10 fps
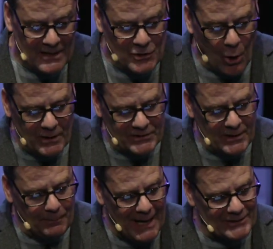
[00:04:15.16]
Notice the
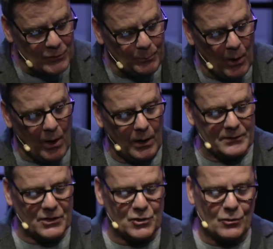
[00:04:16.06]
Apostle Paul
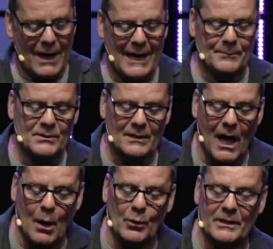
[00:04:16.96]
describes
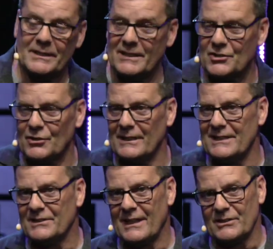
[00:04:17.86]
our condition. He
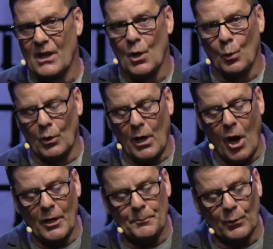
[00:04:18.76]
says, we're
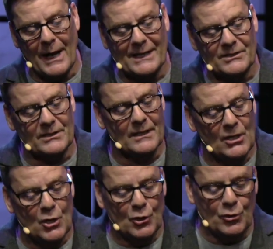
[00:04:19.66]
hard-pressed,
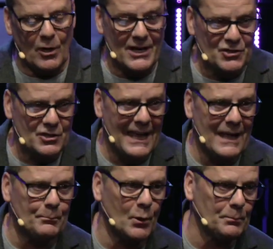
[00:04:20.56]
crushed,
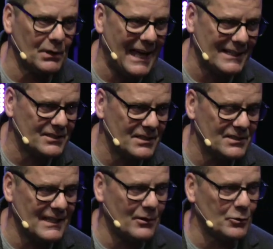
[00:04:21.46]
and perplexed.
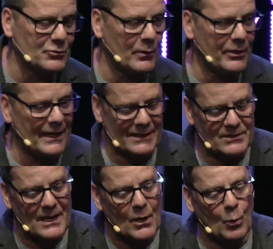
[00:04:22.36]
Say those three things.
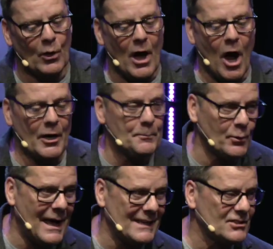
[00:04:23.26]
We're
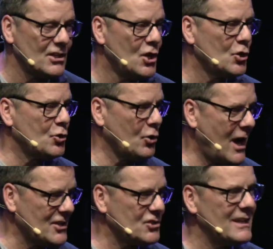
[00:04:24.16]
hard-pressed,
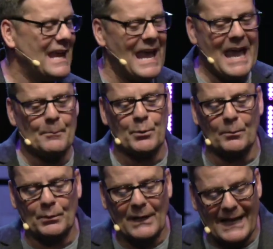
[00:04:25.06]
crushed, and
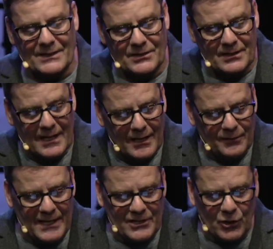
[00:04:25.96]
perplexed.
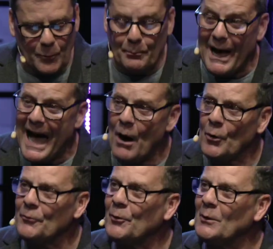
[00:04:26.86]
These are
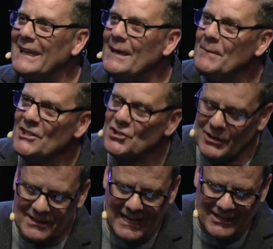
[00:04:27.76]
powerful
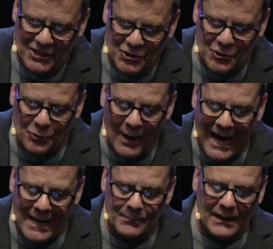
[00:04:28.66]
images that
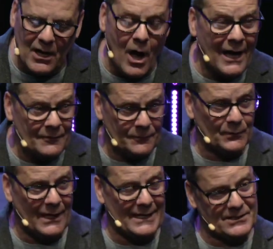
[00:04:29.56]
describe the
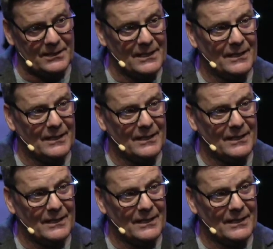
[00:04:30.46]
conflict